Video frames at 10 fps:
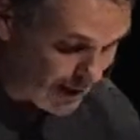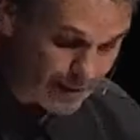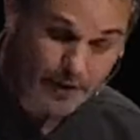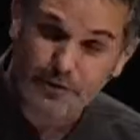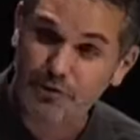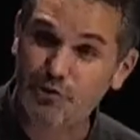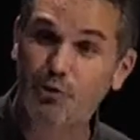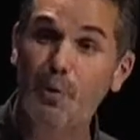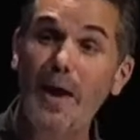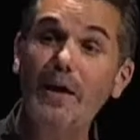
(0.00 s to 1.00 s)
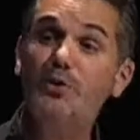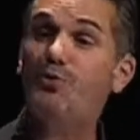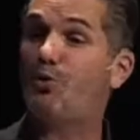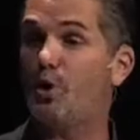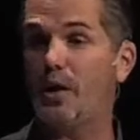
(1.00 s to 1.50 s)
the strength
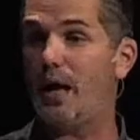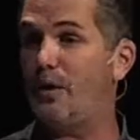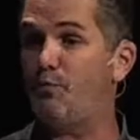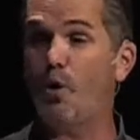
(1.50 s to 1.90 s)
for life,